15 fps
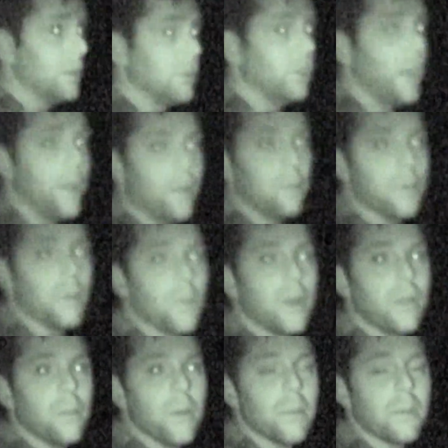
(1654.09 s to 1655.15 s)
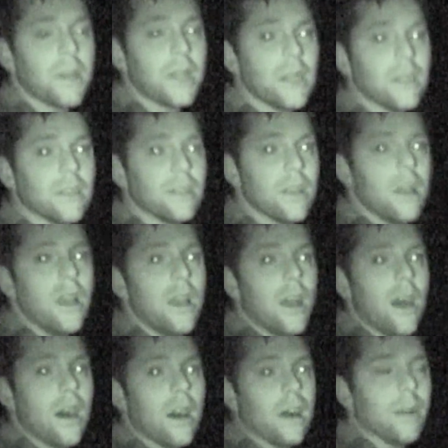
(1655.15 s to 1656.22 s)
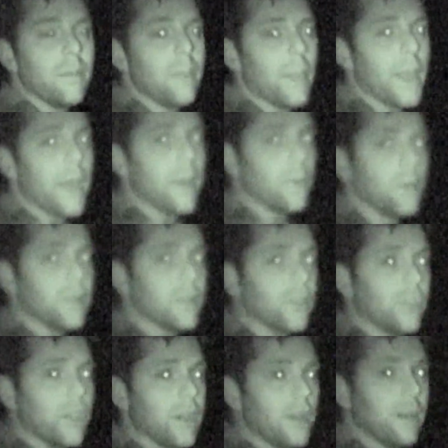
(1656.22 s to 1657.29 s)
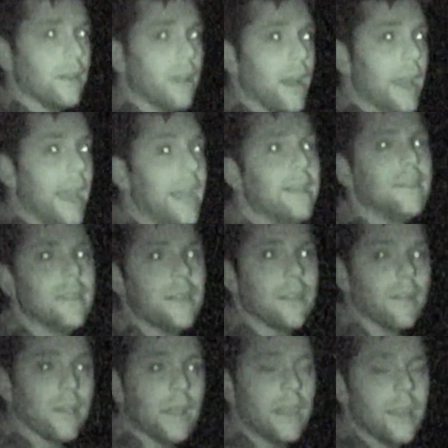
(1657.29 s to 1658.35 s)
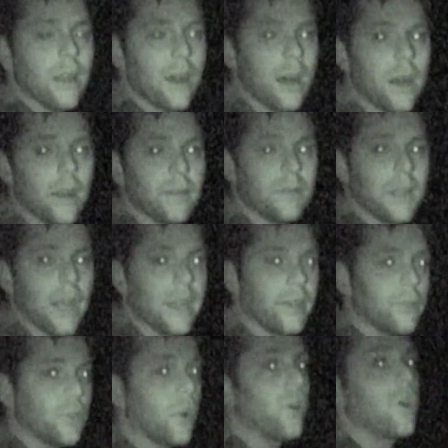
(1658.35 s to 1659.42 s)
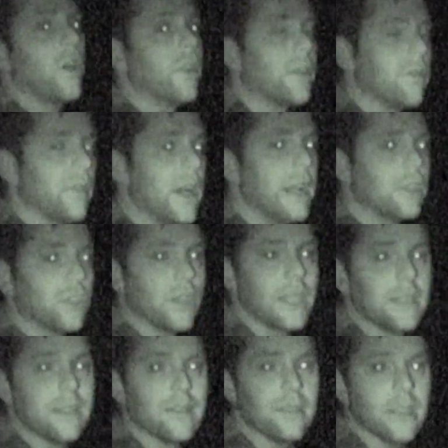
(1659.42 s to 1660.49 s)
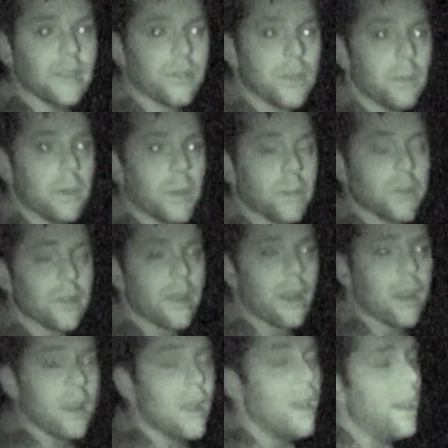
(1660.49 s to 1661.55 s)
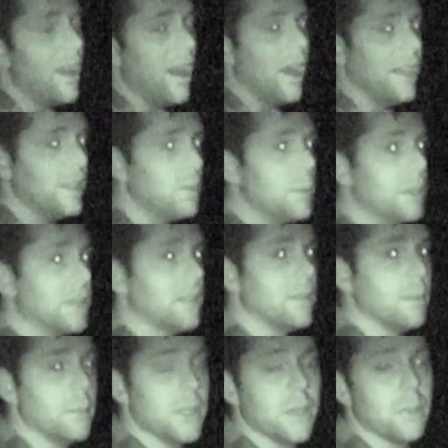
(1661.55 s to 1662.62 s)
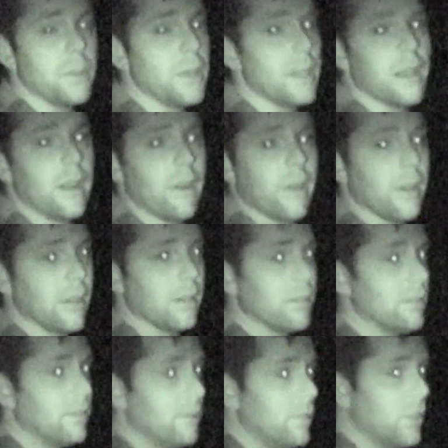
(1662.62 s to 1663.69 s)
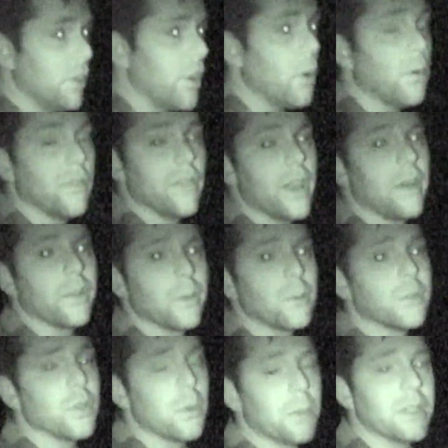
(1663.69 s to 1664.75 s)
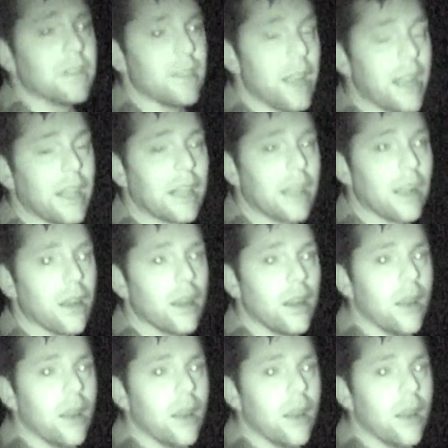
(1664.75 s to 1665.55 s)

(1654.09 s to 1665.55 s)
of the gentlemen with me because it was such a hastily kind of turn on the flashlight to see if somebody was there. I expected somebody to be there, and no avail. There was nobody standing there.